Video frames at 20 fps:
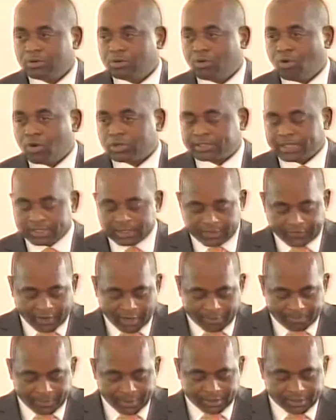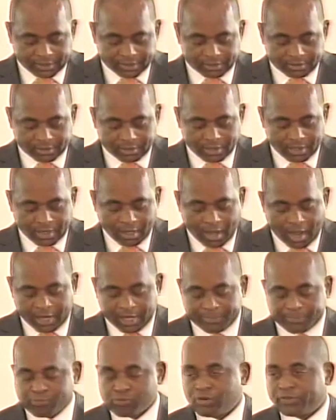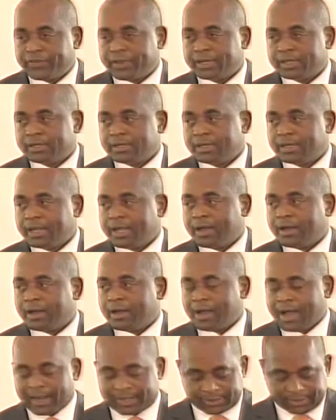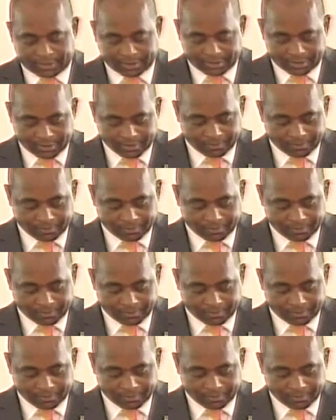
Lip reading: hotel development, and improving air access.